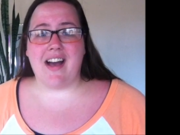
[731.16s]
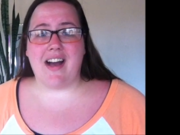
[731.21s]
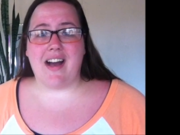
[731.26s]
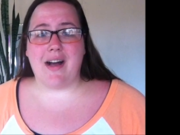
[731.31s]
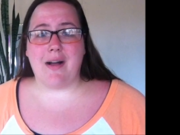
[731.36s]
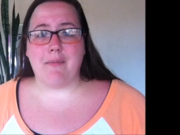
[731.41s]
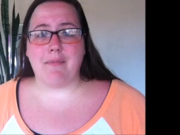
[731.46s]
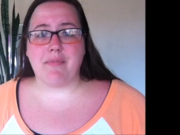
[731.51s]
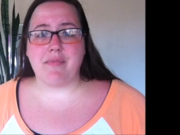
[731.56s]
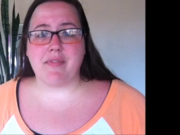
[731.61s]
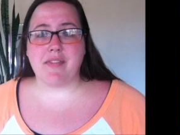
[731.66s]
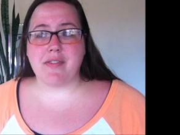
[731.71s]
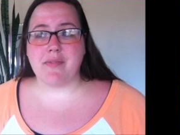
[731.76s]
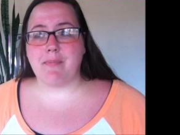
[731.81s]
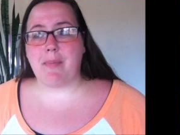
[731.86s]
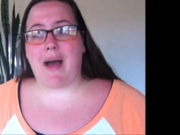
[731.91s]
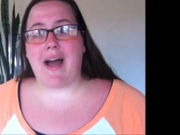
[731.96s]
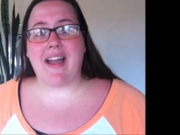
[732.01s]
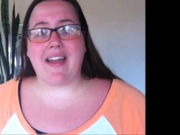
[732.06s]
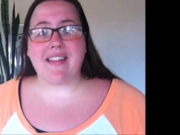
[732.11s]
um,
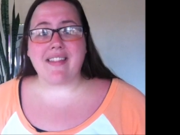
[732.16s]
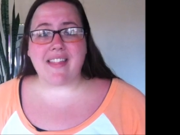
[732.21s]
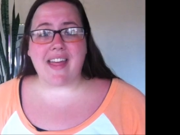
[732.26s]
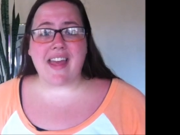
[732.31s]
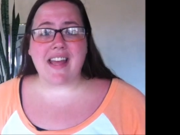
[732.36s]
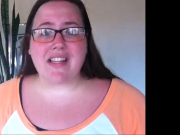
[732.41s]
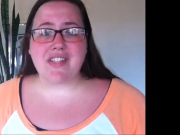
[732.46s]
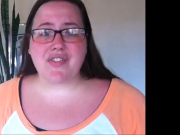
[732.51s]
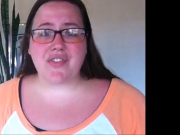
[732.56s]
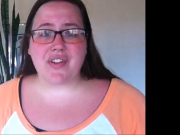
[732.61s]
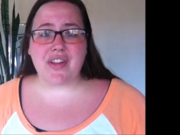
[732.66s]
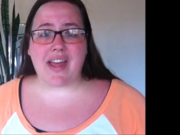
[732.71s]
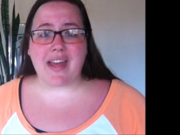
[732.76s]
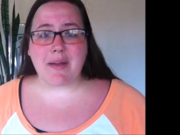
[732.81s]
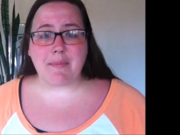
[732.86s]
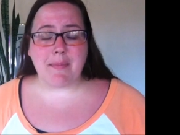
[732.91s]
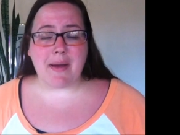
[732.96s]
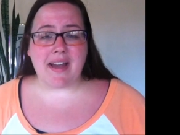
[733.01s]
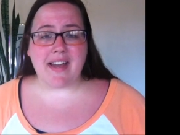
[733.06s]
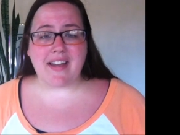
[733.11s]
buying things for
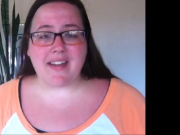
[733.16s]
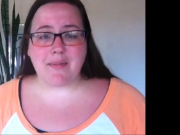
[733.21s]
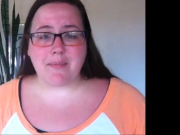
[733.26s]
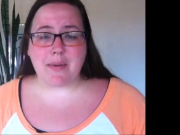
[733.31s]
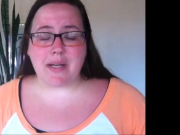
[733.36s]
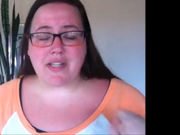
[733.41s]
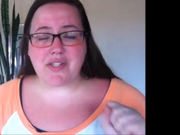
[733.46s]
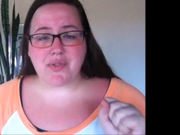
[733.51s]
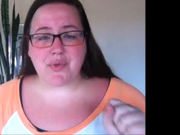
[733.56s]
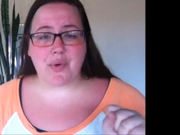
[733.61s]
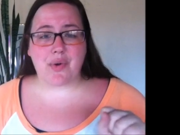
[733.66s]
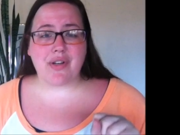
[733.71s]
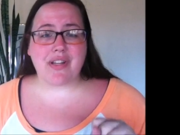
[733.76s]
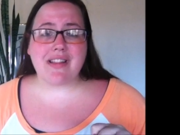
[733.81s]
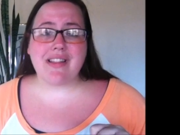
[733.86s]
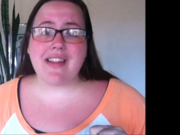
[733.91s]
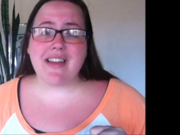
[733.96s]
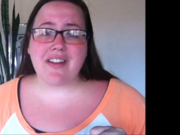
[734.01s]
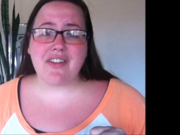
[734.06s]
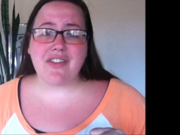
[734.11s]
like my, my sorority
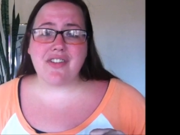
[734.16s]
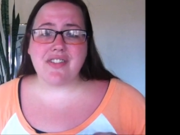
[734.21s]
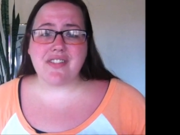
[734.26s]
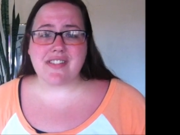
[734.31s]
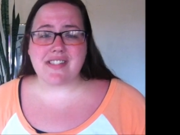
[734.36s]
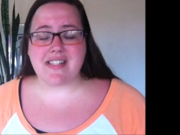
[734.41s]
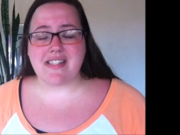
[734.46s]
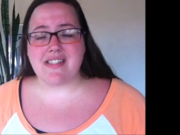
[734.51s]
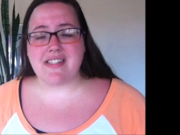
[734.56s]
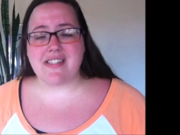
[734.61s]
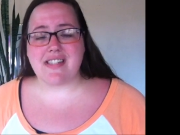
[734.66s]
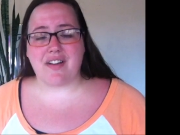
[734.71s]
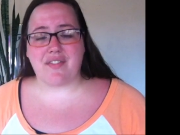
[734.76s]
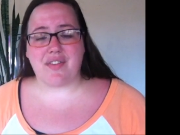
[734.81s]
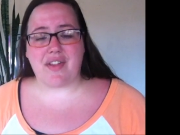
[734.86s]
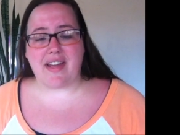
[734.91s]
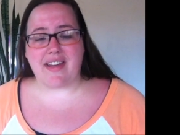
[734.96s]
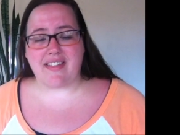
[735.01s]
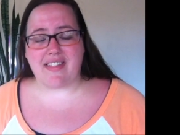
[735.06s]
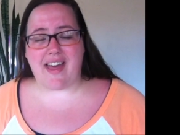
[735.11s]
littles and
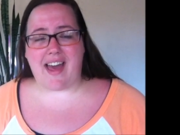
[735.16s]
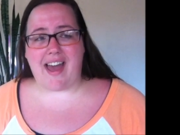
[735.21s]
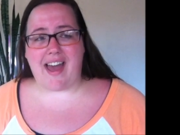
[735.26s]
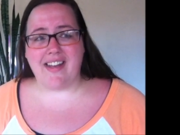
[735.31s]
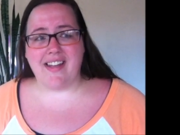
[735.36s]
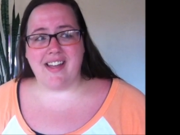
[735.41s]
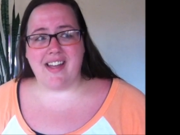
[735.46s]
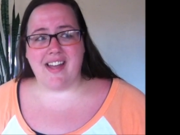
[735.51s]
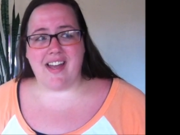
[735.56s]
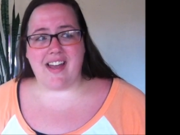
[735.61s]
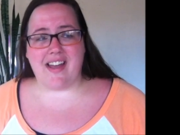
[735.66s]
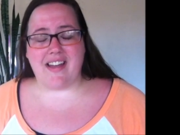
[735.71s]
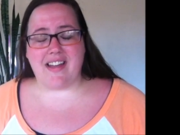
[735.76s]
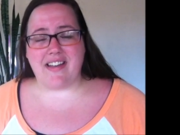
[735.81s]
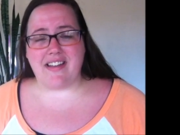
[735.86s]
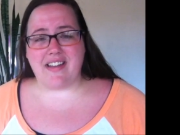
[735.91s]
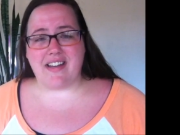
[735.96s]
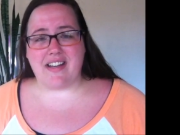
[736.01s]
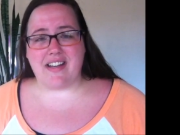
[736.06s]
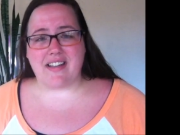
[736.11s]
stuff like that
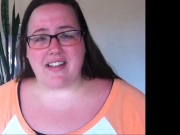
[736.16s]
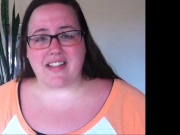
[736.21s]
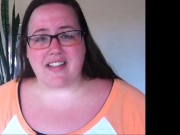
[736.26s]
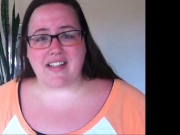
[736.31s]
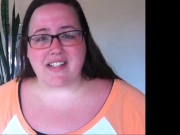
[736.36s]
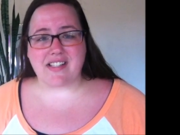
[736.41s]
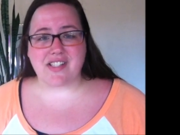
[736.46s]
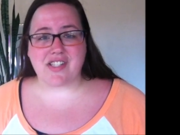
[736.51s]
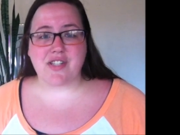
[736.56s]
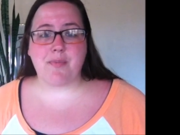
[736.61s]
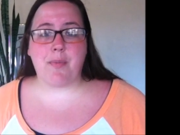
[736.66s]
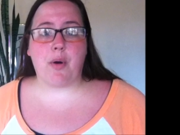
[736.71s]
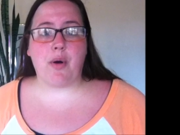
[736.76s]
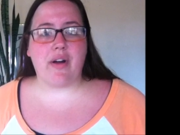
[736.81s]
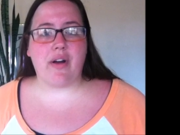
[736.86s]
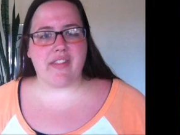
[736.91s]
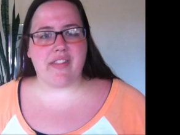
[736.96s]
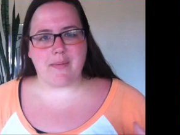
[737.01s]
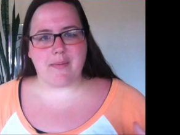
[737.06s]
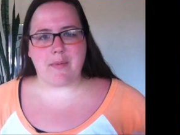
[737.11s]
and uh, getting to
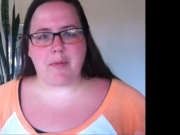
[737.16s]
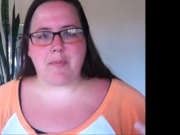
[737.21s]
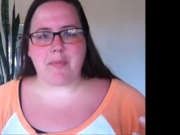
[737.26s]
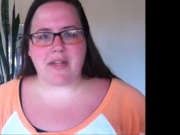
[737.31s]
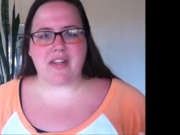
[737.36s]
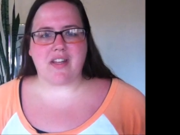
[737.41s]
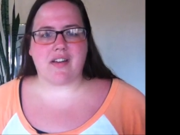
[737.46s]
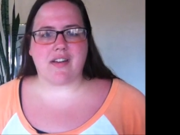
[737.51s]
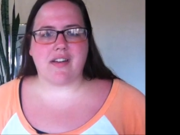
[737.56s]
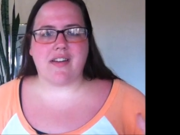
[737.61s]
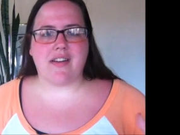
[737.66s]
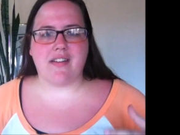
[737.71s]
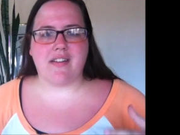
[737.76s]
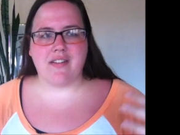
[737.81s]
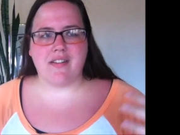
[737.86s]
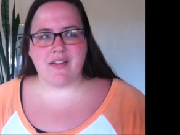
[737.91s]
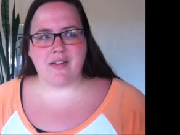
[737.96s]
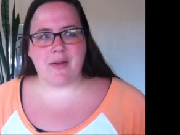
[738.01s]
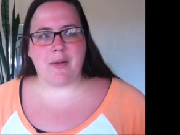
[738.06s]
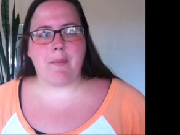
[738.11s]
spoil them and be the good
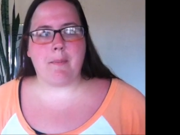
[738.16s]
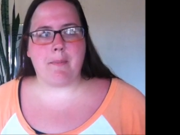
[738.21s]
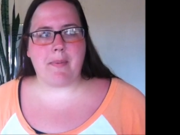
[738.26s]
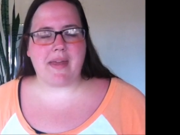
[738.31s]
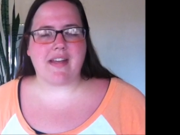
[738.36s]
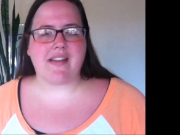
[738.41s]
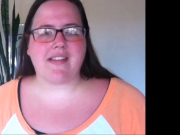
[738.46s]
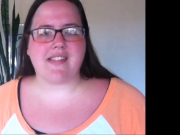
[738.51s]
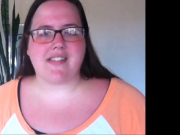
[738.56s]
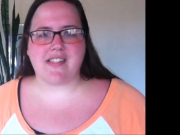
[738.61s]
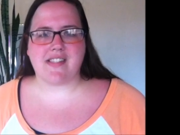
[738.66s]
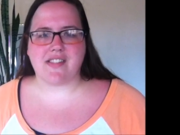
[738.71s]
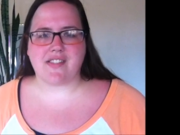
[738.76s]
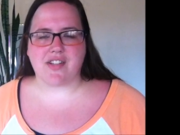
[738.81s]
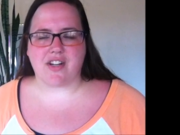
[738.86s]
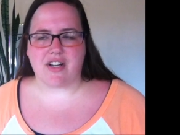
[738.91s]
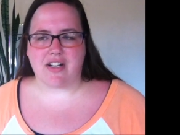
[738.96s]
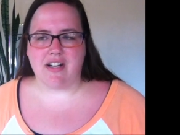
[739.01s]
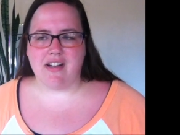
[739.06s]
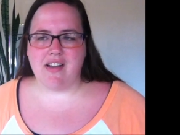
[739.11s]
big
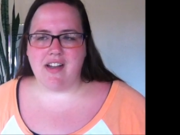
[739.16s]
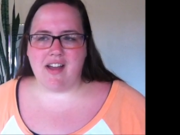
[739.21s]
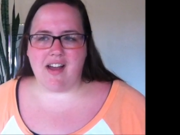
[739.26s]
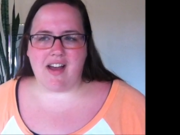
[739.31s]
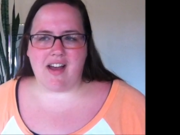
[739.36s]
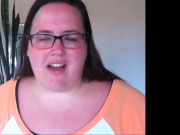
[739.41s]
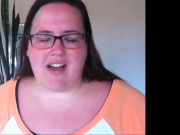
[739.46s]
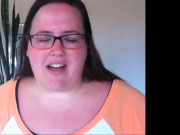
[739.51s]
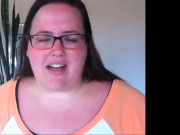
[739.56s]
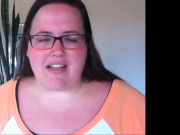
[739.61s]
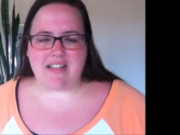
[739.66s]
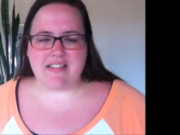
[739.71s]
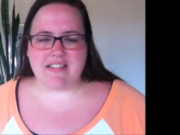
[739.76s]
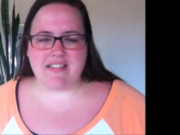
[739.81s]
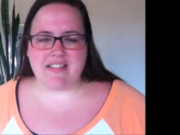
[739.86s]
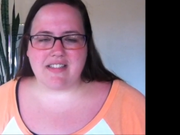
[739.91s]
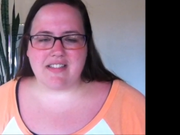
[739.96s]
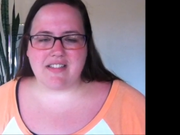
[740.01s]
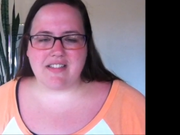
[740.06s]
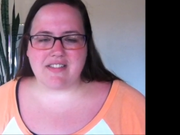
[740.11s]
sister. Uh,
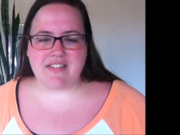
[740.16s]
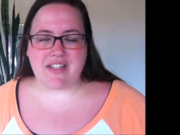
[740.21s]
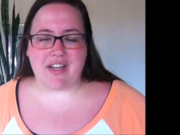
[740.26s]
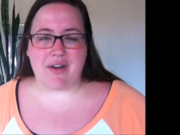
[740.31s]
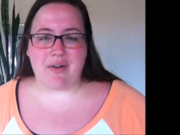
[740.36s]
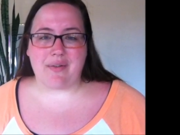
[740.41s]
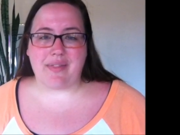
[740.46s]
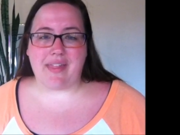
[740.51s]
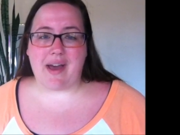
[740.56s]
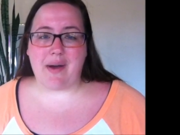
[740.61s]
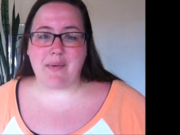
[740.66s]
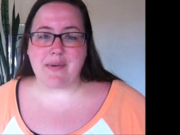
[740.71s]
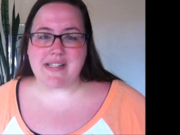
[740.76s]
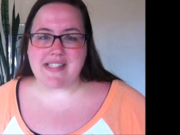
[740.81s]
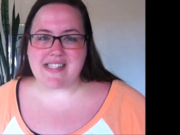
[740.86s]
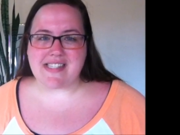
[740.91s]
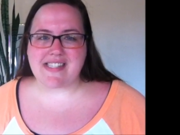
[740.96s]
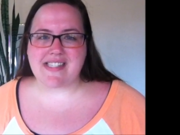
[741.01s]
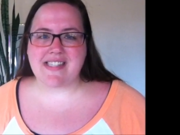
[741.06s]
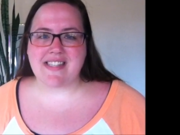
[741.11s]
so that
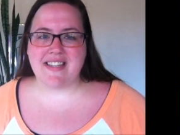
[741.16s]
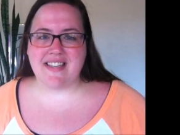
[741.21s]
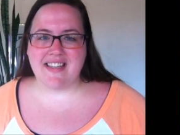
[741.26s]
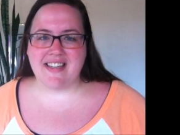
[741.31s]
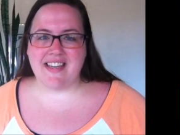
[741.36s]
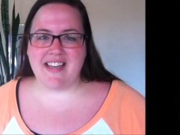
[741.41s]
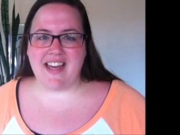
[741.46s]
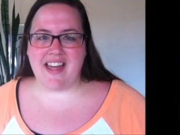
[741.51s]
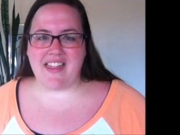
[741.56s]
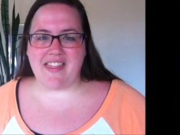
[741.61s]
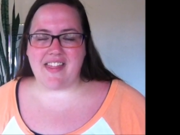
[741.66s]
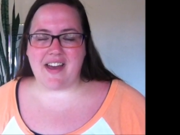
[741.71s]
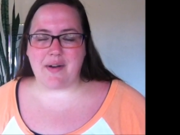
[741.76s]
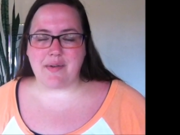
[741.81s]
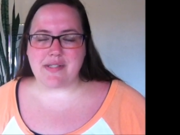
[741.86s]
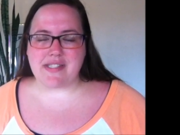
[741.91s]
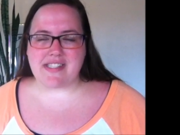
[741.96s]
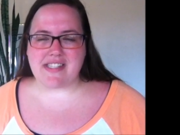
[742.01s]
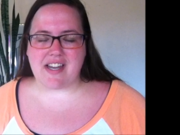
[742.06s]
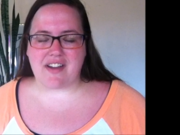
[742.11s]
was, that
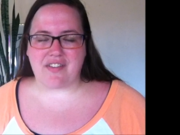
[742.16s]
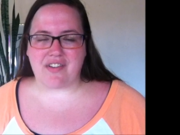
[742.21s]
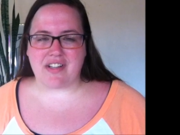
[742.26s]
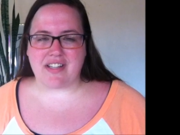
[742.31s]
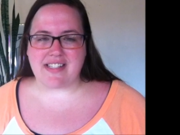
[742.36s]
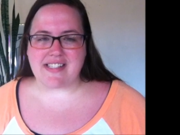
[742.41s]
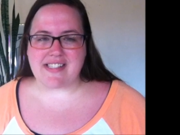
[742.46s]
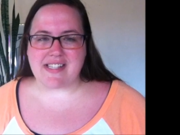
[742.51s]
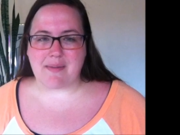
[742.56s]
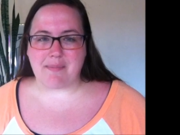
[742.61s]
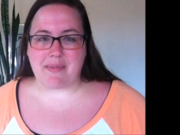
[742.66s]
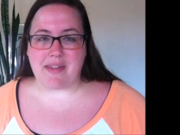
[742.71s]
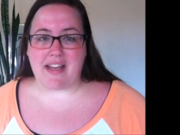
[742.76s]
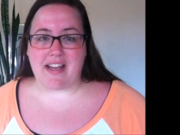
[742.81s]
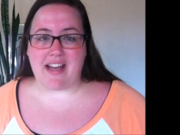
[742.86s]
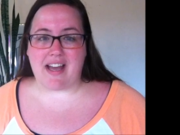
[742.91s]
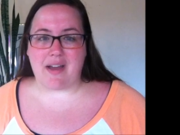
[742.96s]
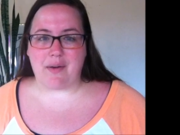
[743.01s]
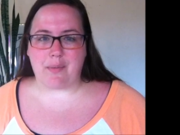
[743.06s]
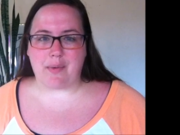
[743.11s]
was definitely
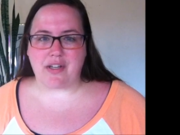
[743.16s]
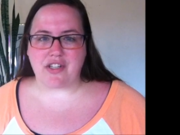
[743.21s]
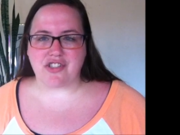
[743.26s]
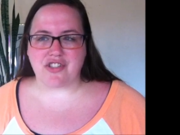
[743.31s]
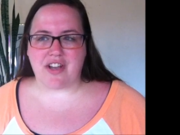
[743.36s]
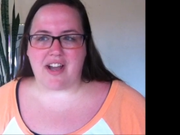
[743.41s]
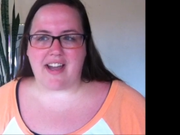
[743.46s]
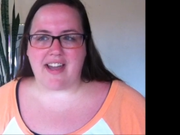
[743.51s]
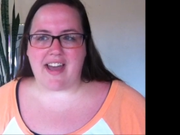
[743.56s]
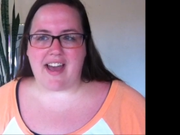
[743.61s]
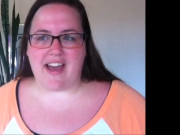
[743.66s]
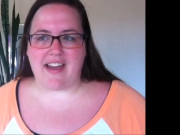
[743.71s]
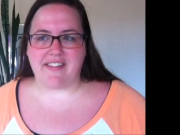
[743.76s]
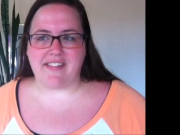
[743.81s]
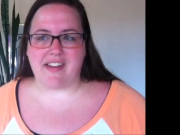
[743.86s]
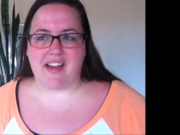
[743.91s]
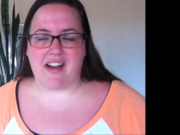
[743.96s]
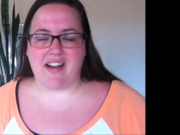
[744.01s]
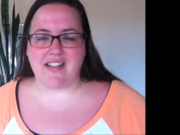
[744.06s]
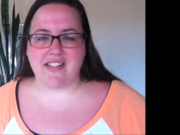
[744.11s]
something I wish I had
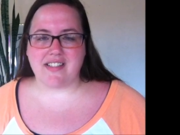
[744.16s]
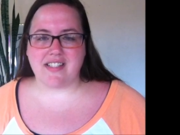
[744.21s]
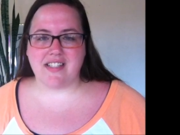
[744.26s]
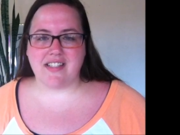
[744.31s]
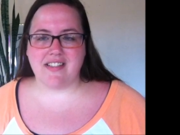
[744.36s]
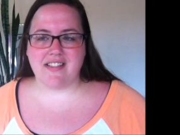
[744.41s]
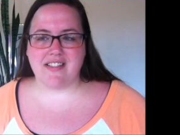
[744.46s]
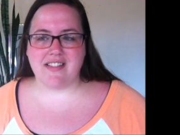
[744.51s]
not